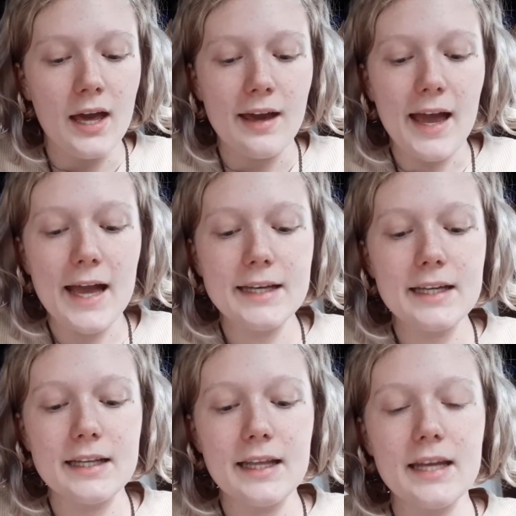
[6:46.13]
And
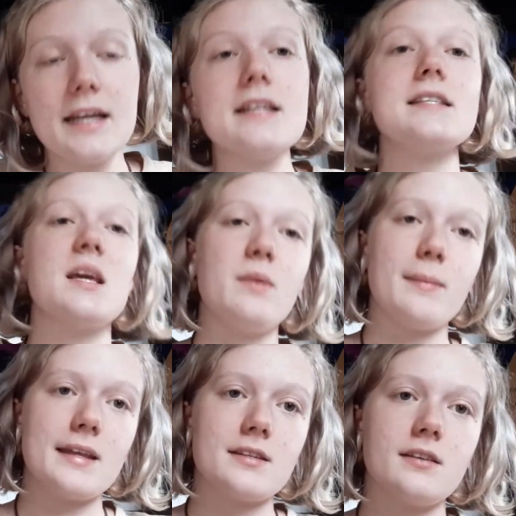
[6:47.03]
then
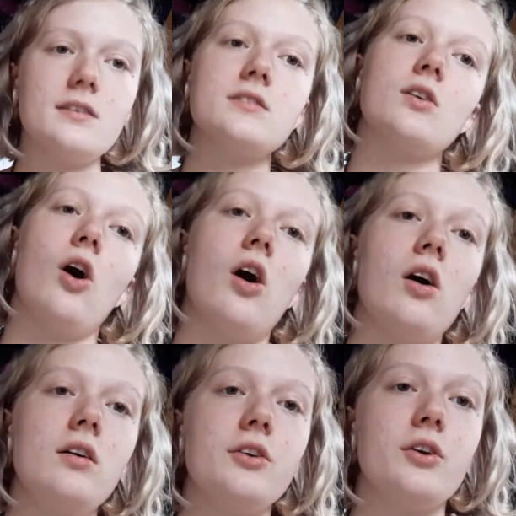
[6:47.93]
semi-metals
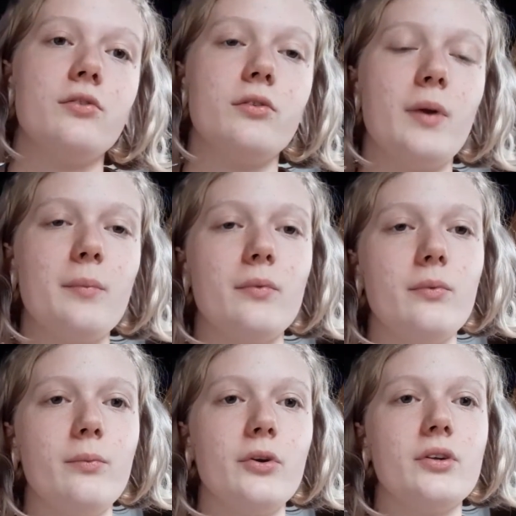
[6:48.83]
are, you can
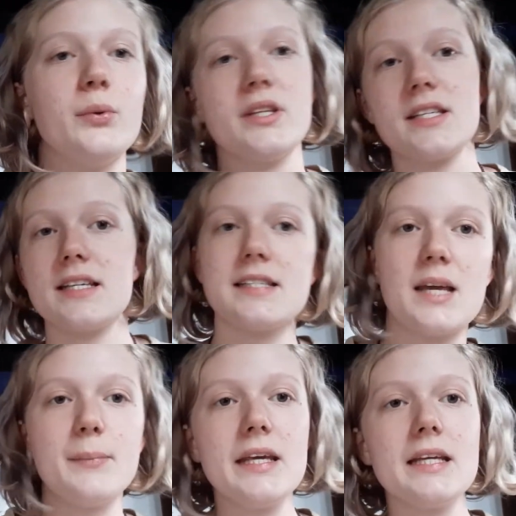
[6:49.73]
remember it with
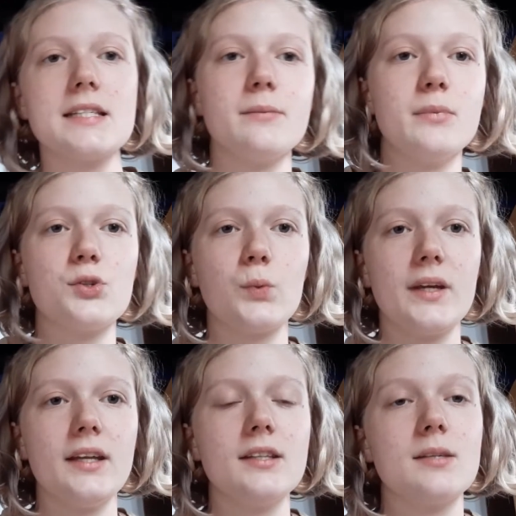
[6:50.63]
semi, it's in
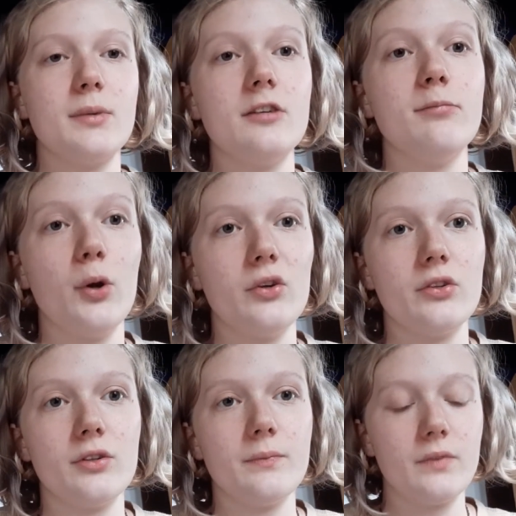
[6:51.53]
between, it's a bit of
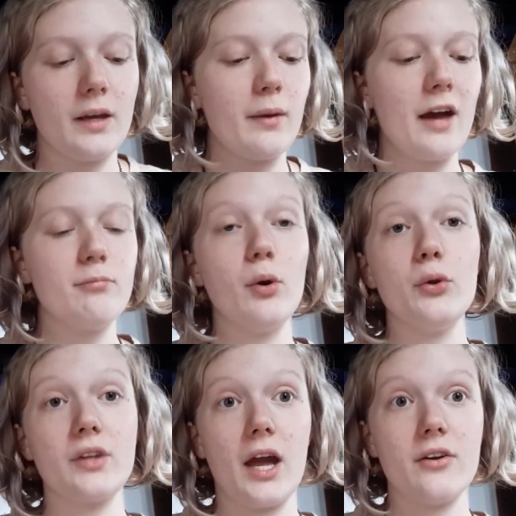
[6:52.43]
both. They have
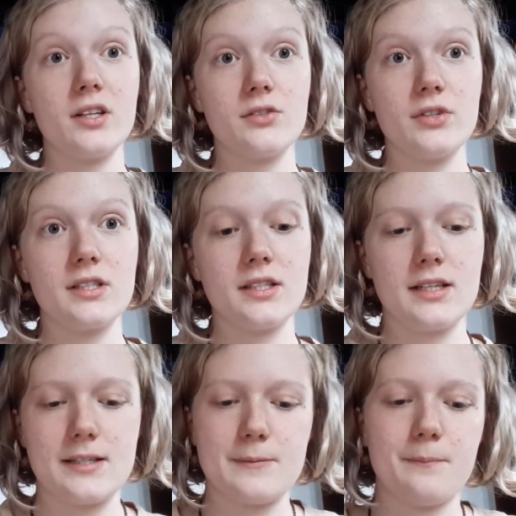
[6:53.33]
both
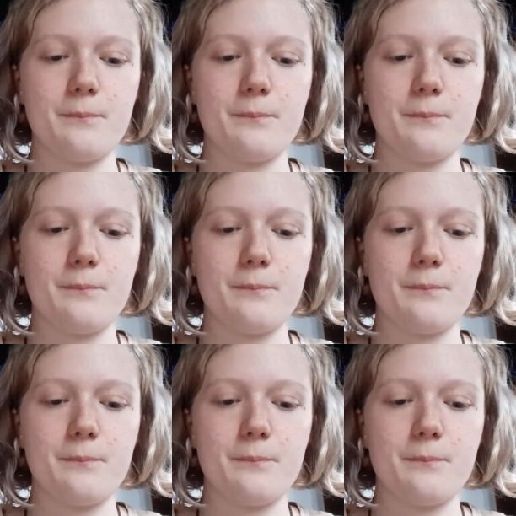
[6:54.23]
characteristics.